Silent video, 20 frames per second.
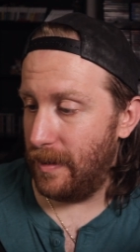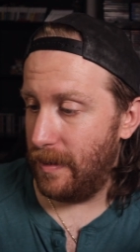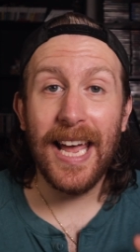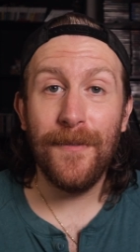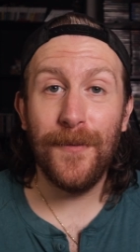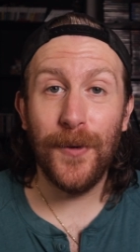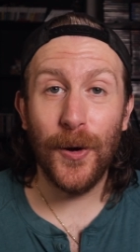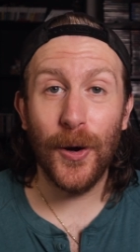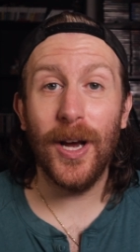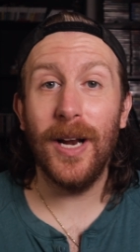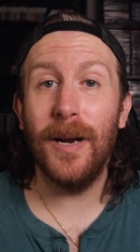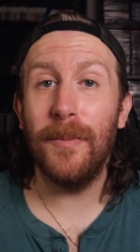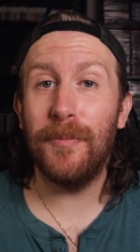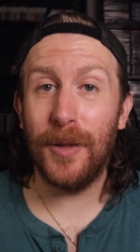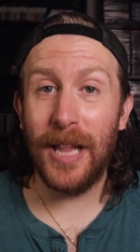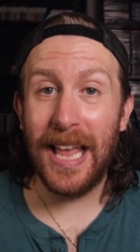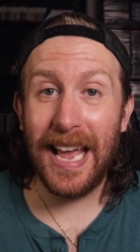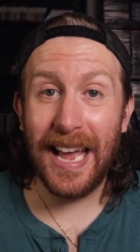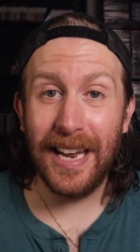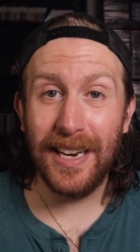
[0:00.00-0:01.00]
If you're gonna
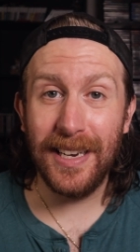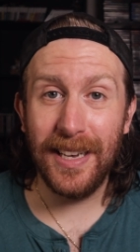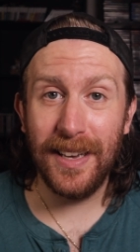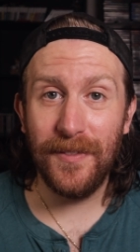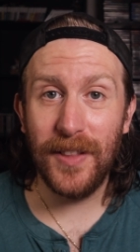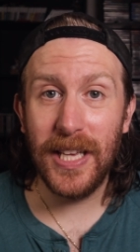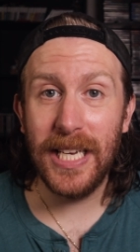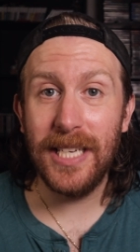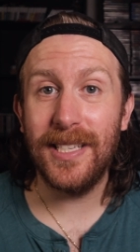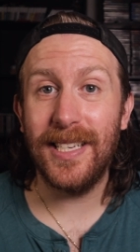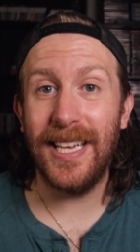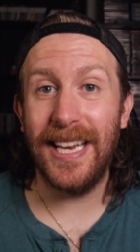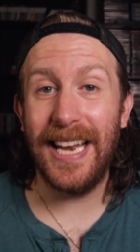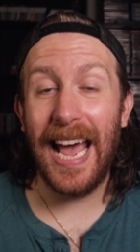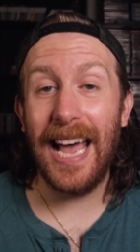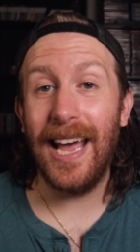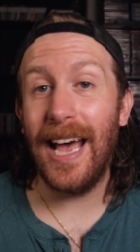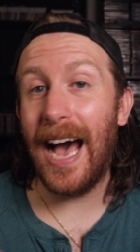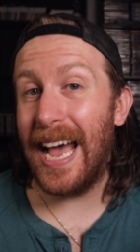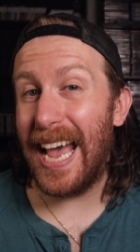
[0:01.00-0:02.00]
play any of these
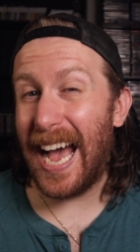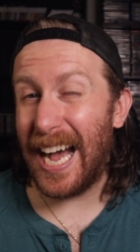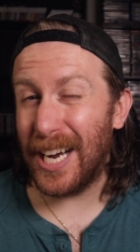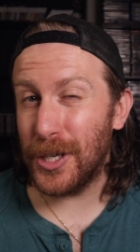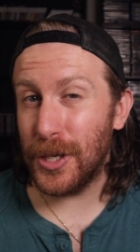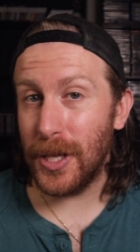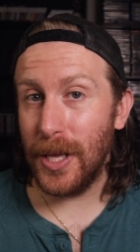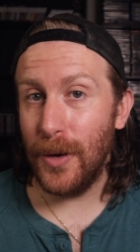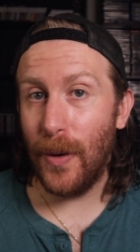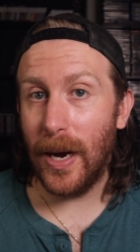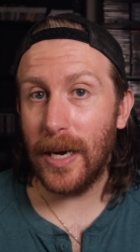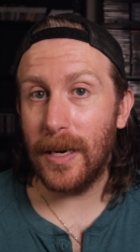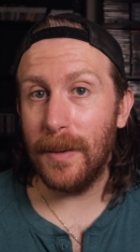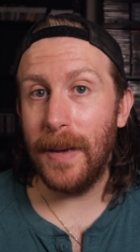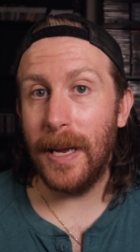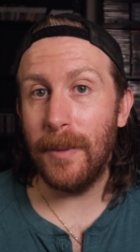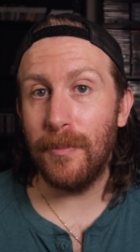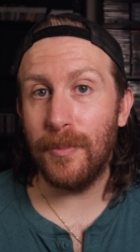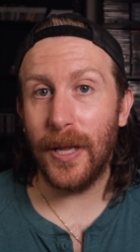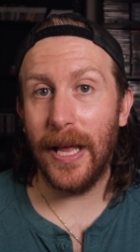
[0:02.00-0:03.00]
today, I actually
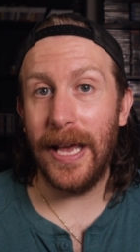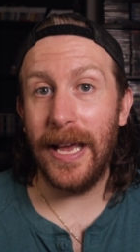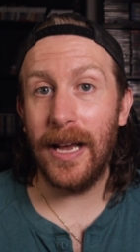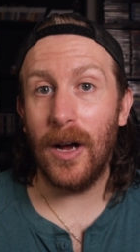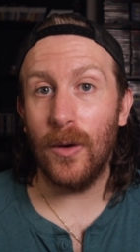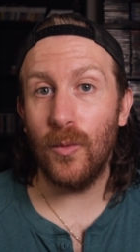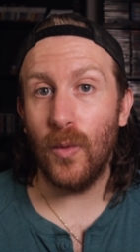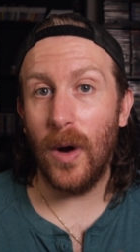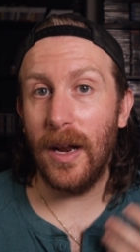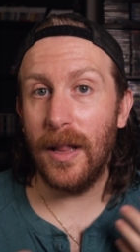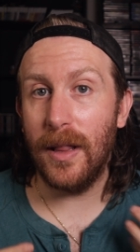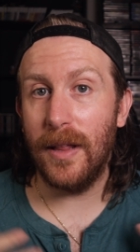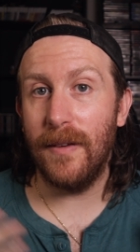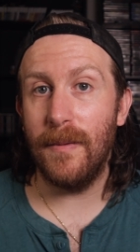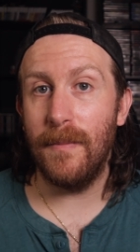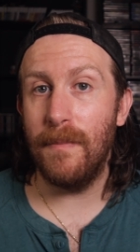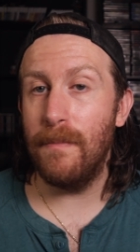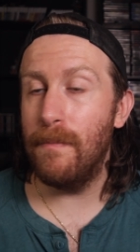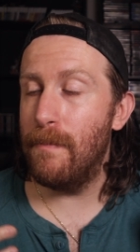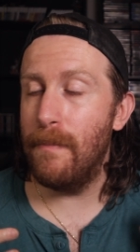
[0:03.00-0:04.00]
recommend playing on one of
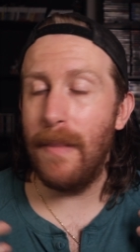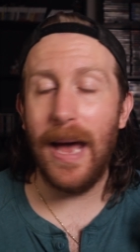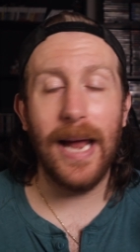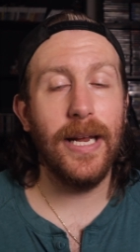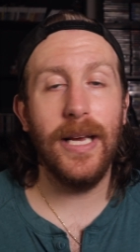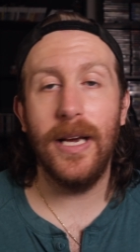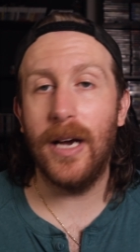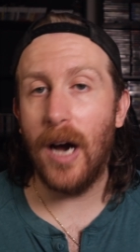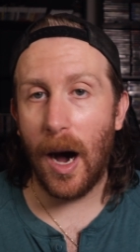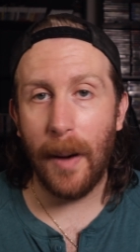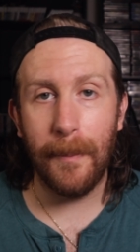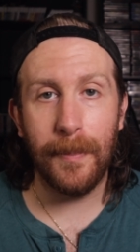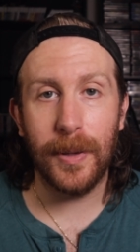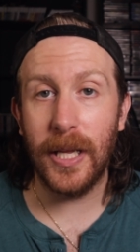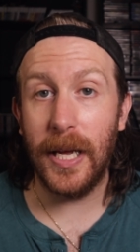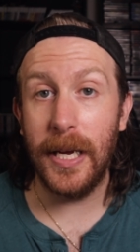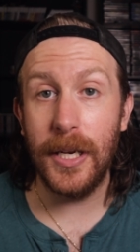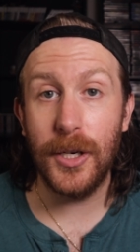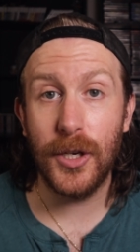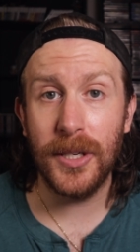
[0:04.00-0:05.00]
the many
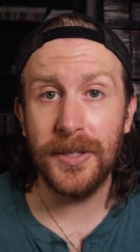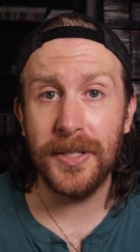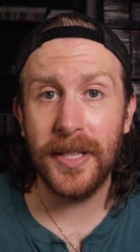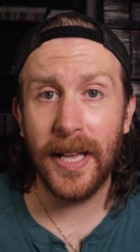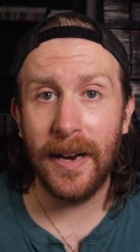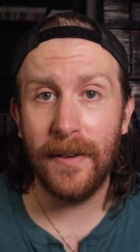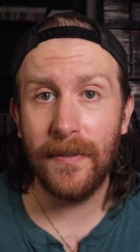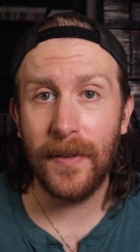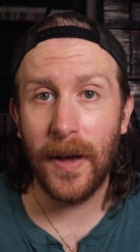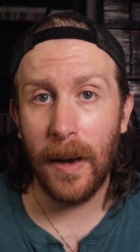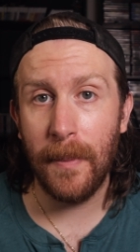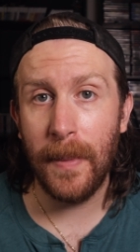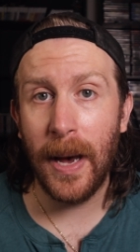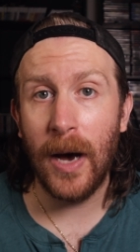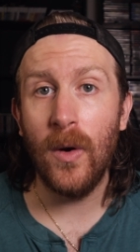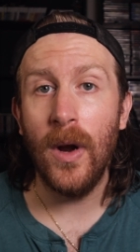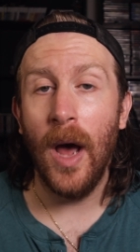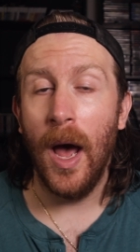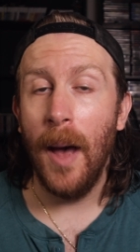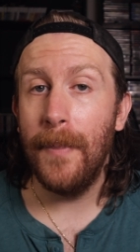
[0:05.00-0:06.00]
compilations that have come
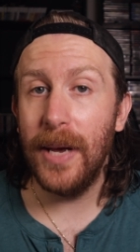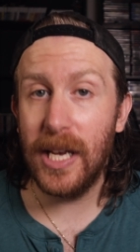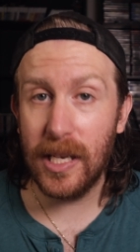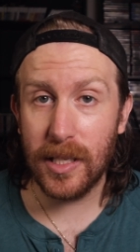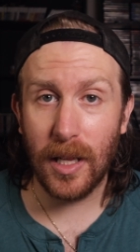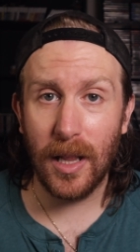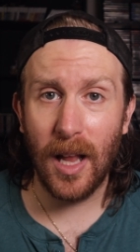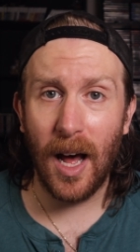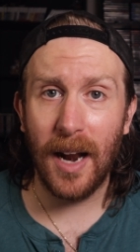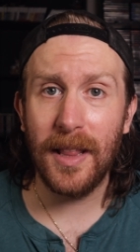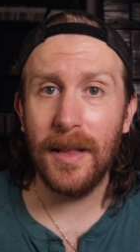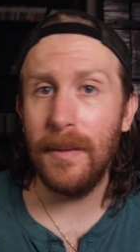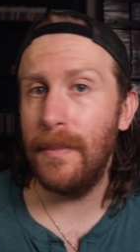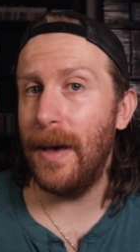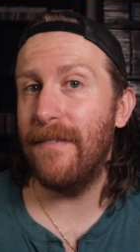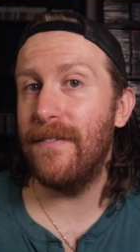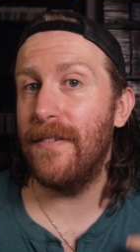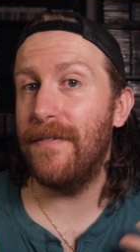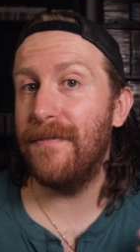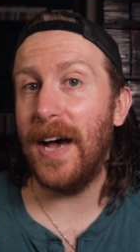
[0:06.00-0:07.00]
out, because a lot of them
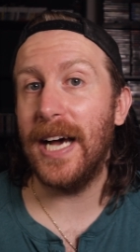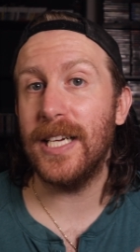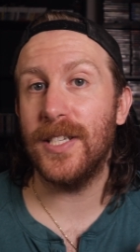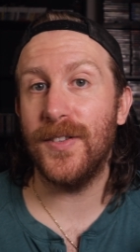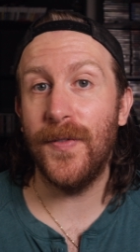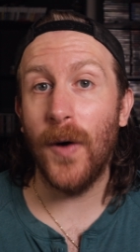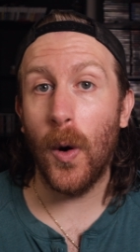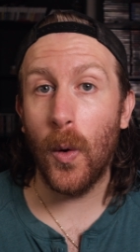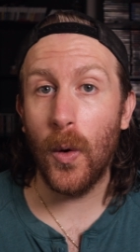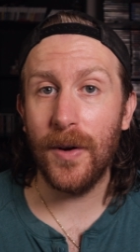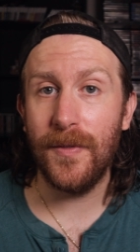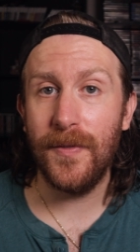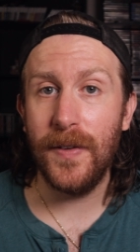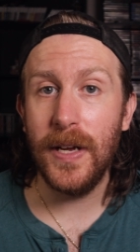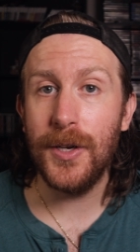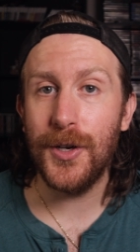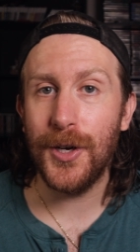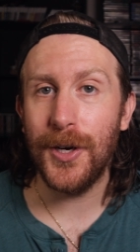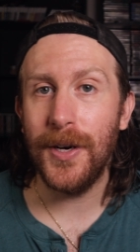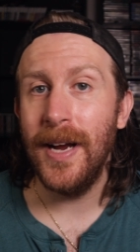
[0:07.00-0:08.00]
have a fast forward
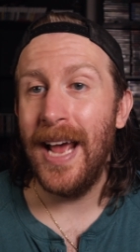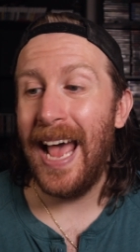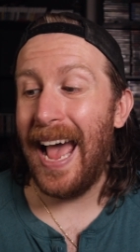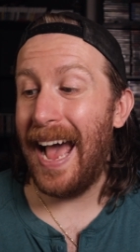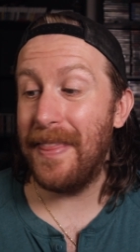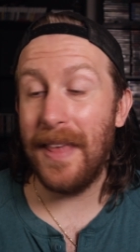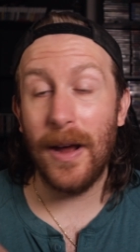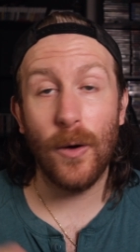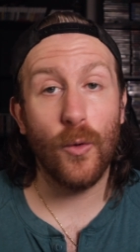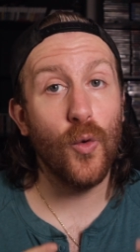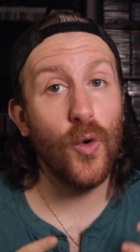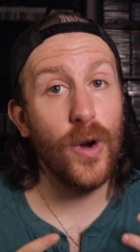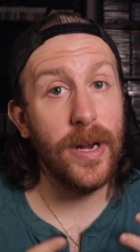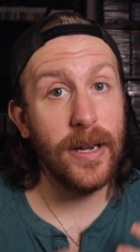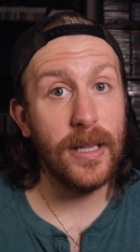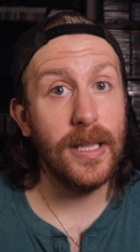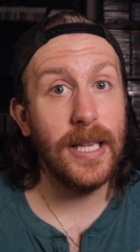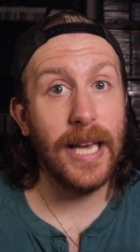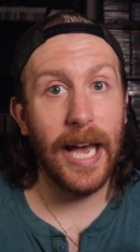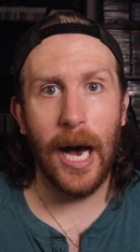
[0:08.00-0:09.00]
feature, and that
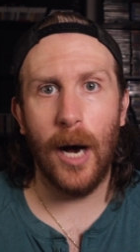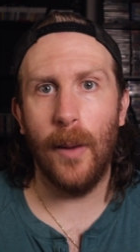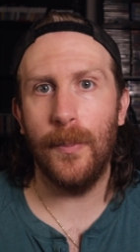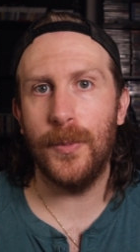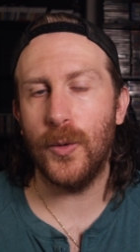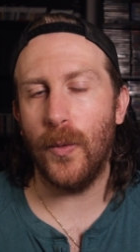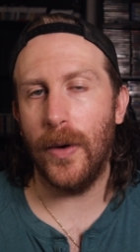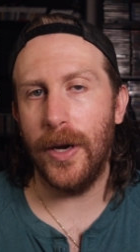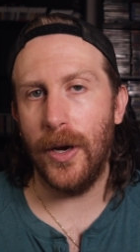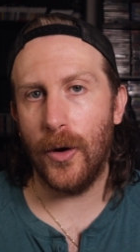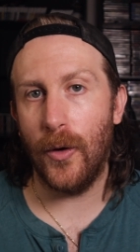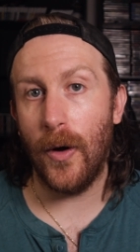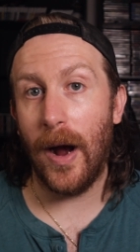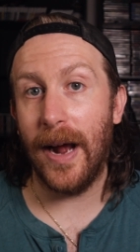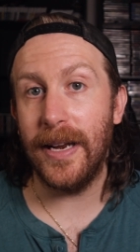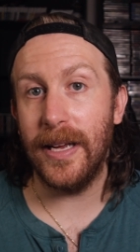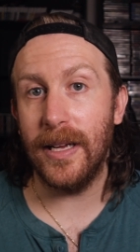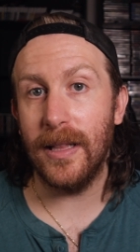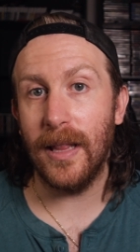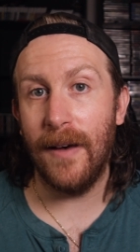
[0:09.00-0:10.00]
really helps when you're
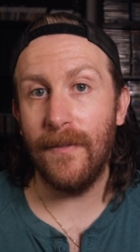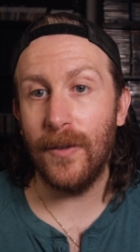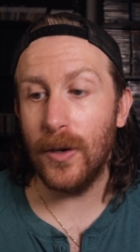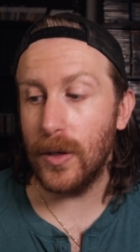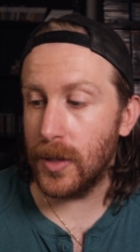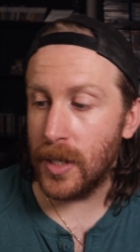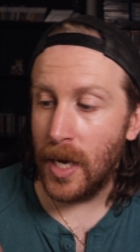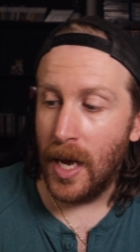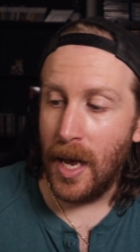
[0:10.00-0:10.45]
grinding levels,